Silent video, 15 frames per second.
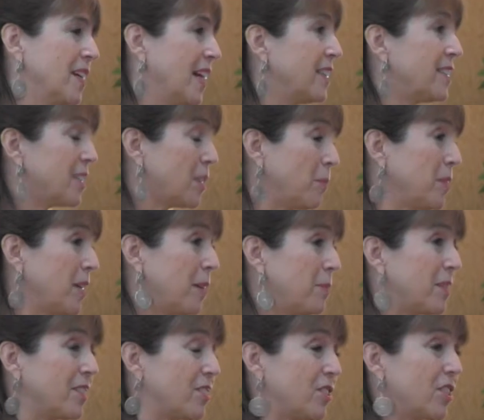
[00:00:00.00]
And
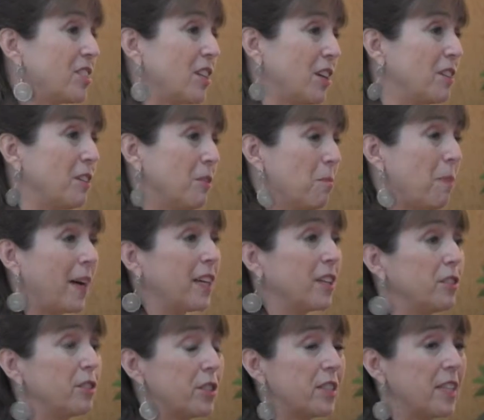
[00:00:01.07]
sometimes it's just by
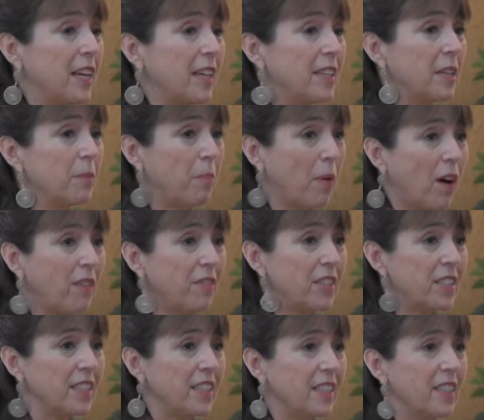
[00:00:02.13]
understanding
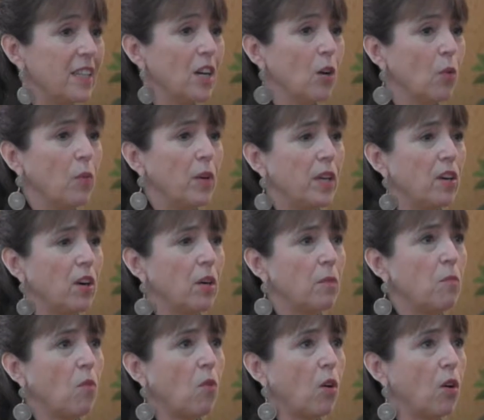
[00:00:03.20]
poverty, we are
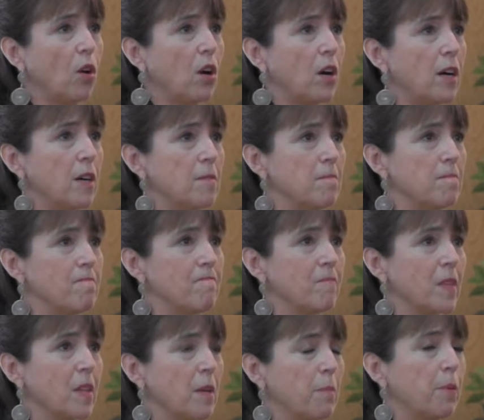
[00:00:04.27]
more um,
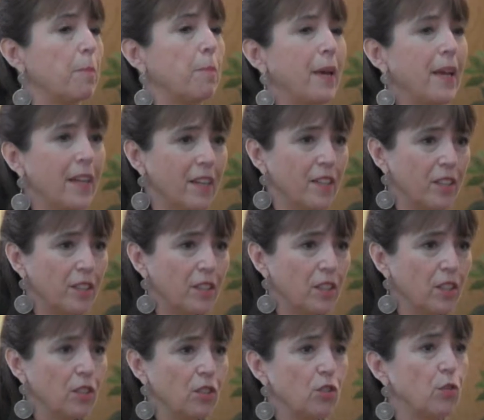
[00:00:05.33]
prepared
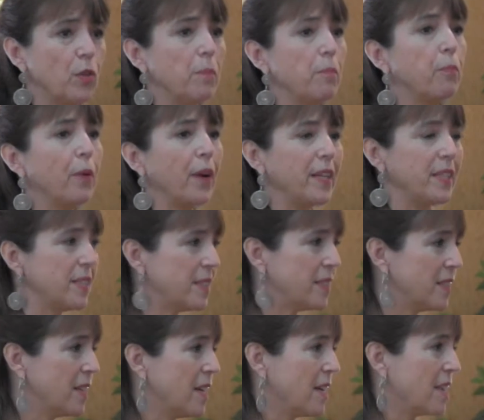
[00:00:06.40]
to
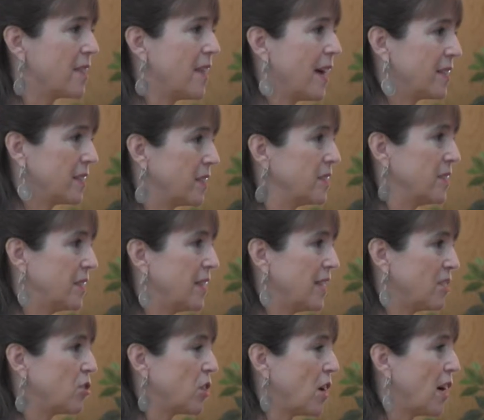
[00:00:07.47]
embrace that
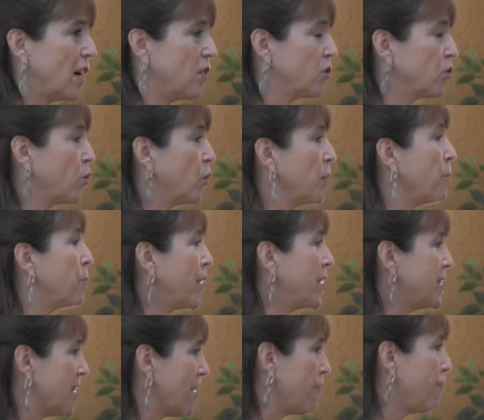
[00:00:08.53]
that child or
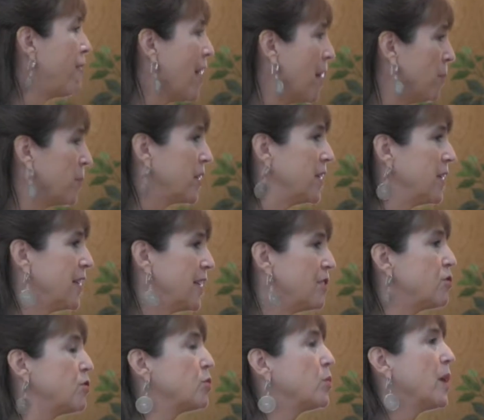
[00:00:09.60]
embrace that family
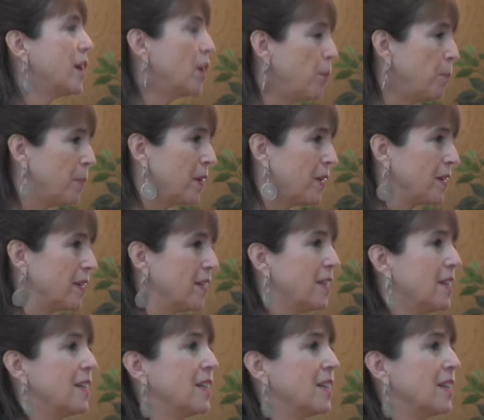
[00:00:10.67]
into helping